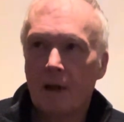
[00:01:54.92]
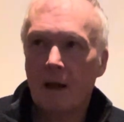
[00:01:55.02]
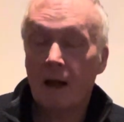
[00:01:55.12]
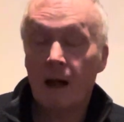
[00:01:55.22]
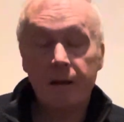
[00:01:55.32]

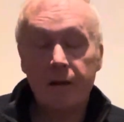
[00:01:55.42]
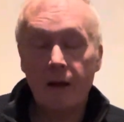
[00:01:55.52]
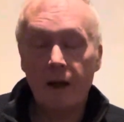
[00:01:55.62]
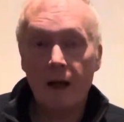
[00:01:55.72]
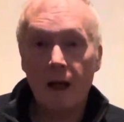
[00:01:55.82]
And
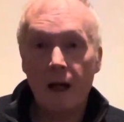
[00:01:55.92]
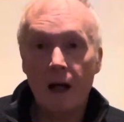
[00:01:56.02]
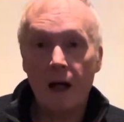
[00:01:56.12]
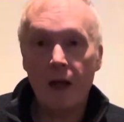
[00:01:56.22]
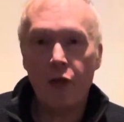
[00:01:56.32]

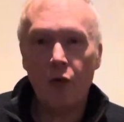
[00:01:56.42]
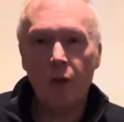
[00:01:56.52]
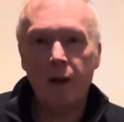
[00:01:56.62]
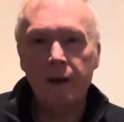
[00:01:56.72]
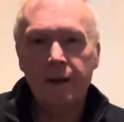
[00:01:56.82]
I thought,
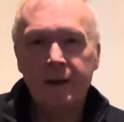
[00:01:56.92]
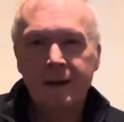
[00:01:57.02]
well,